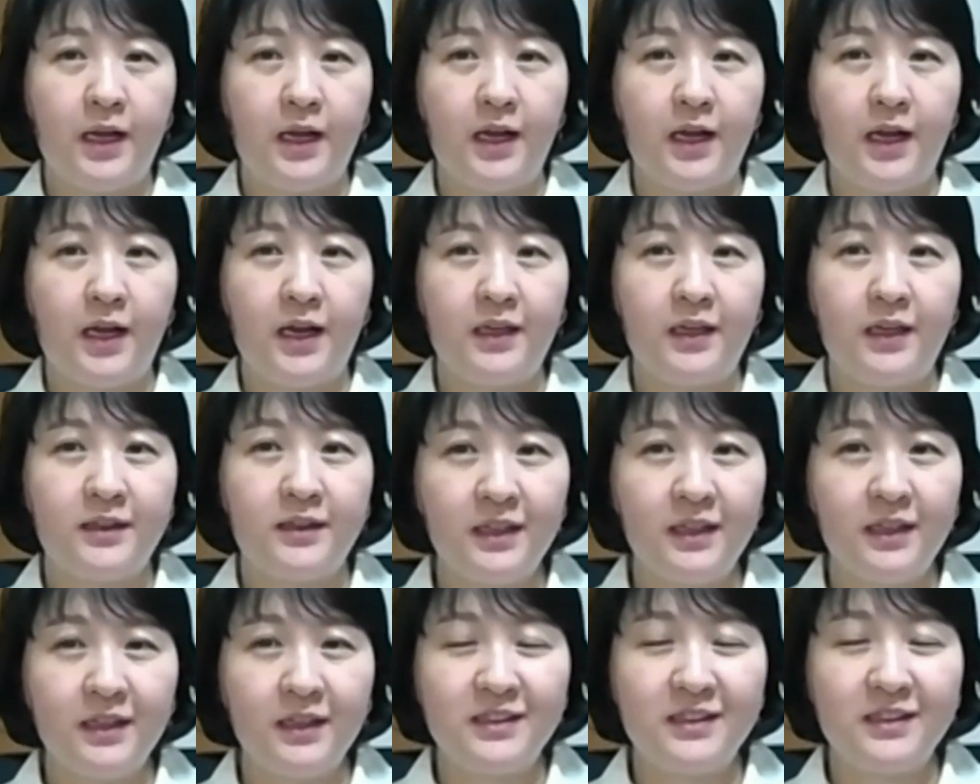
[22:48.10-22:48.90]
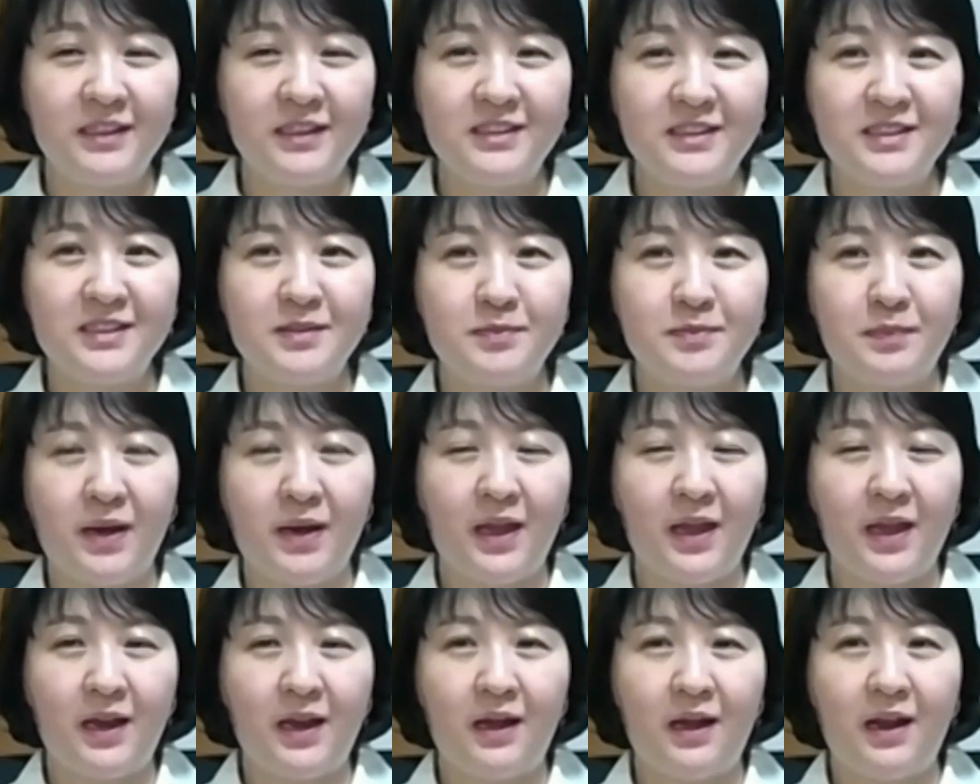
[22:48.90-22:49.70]
I think this is
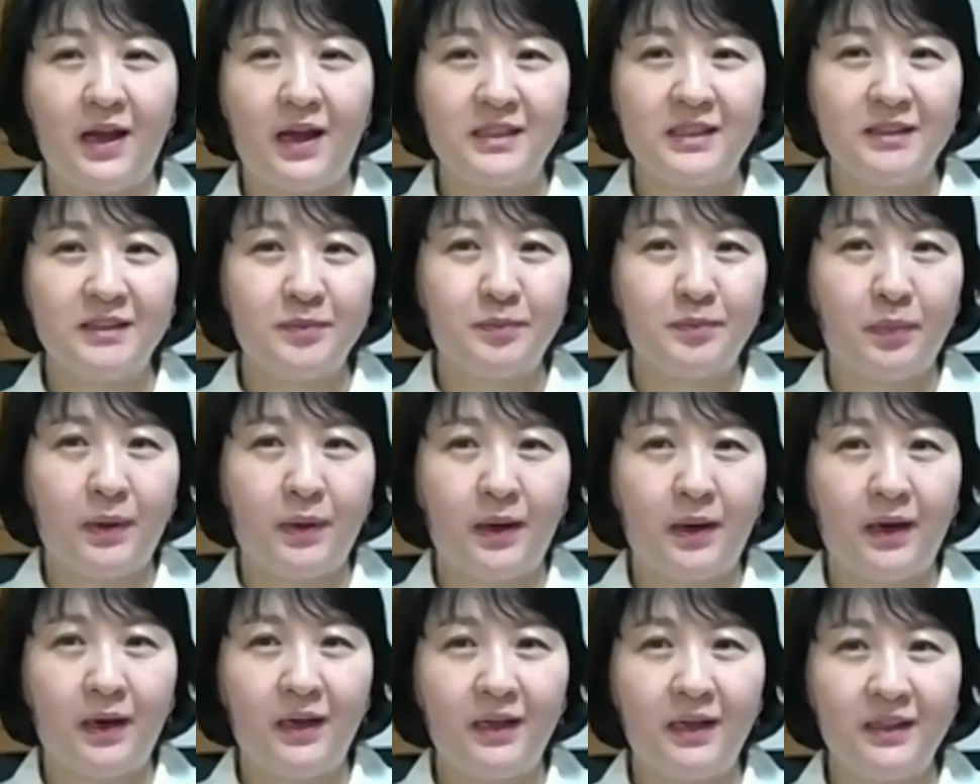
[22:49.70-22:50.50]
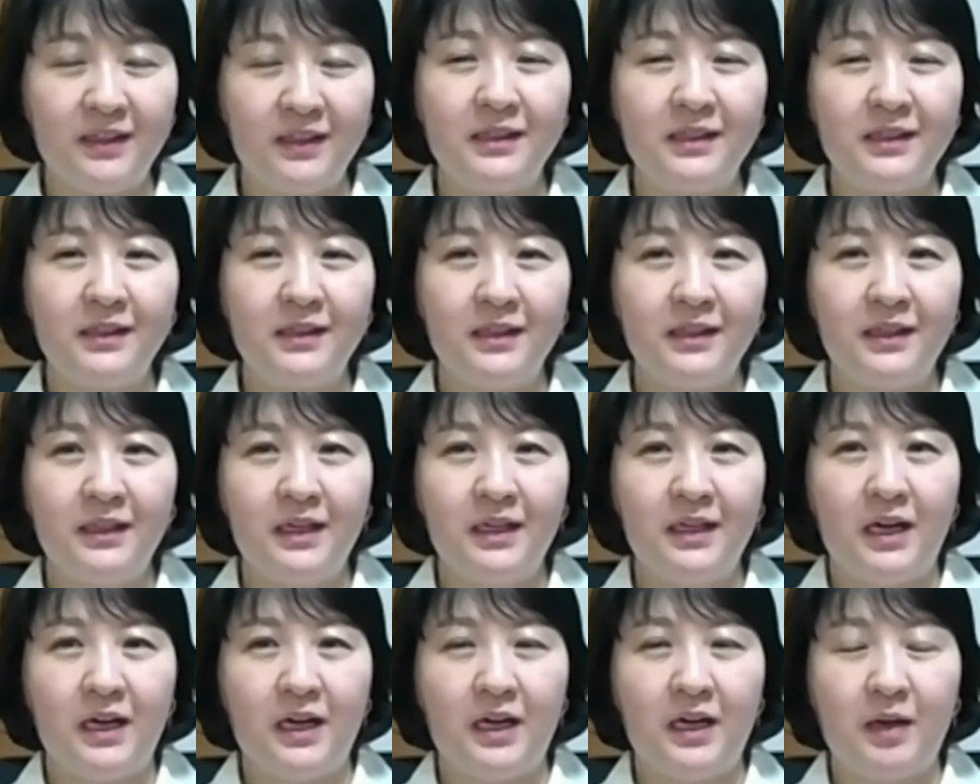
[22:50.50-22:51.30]
my last part,
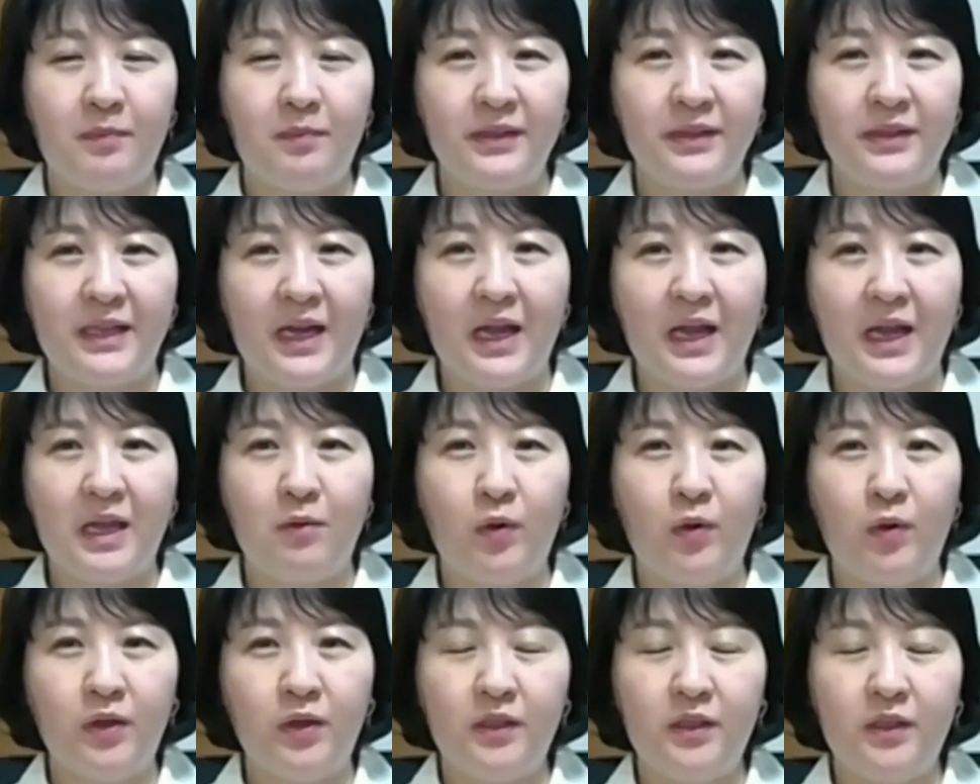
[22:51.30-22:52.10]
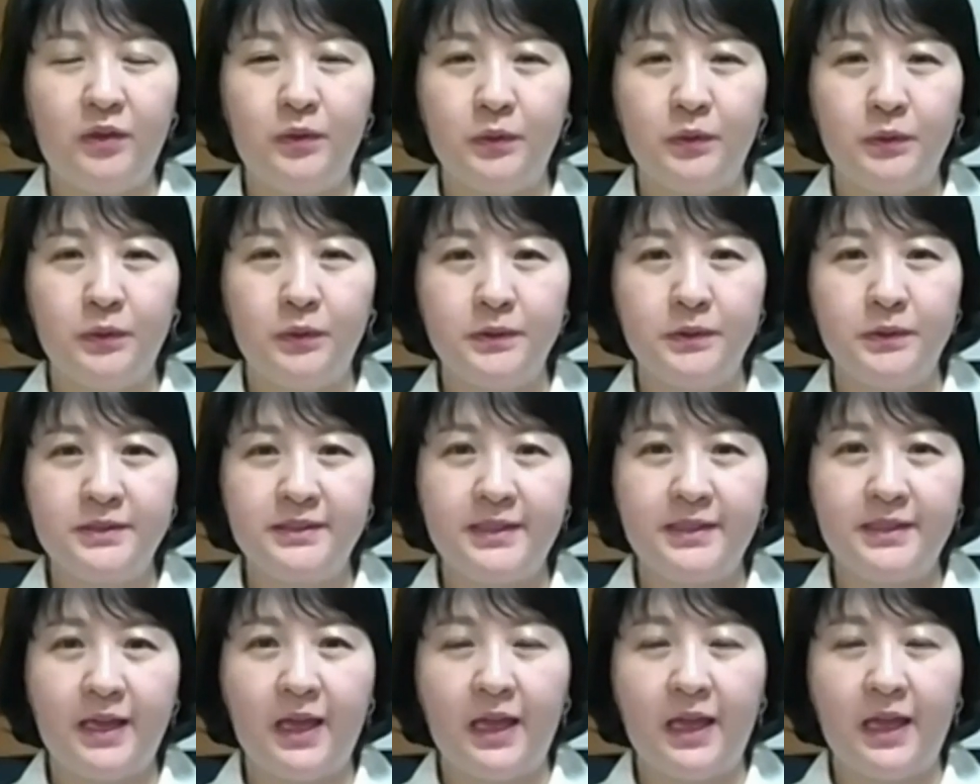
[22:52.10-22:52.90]
but I wanted to
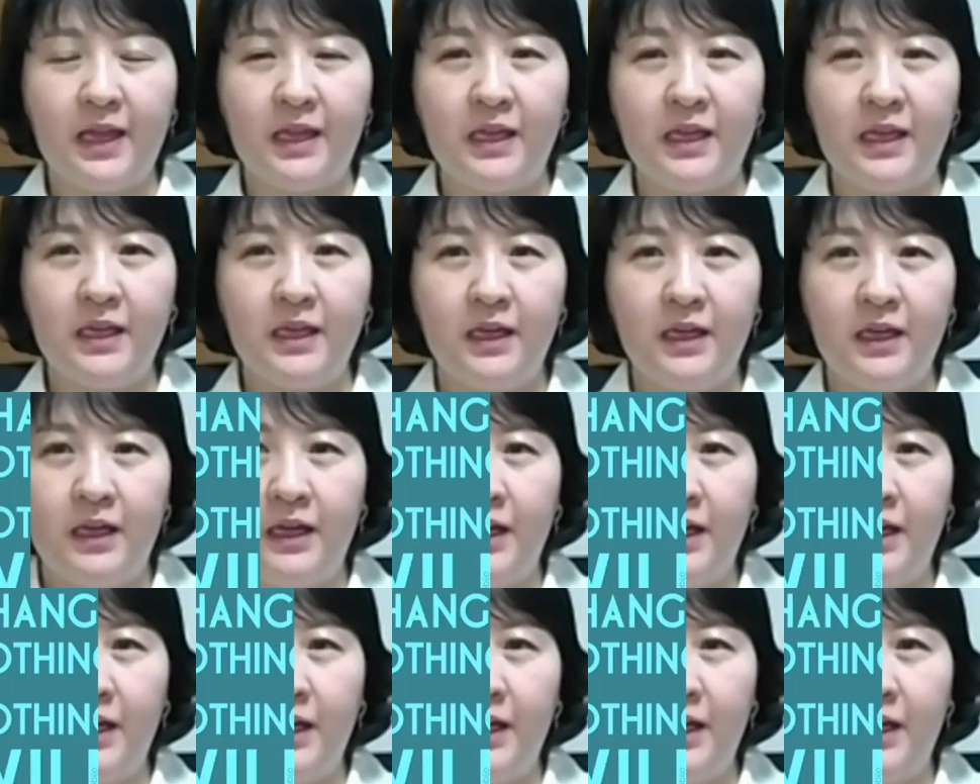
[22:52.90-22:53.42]
say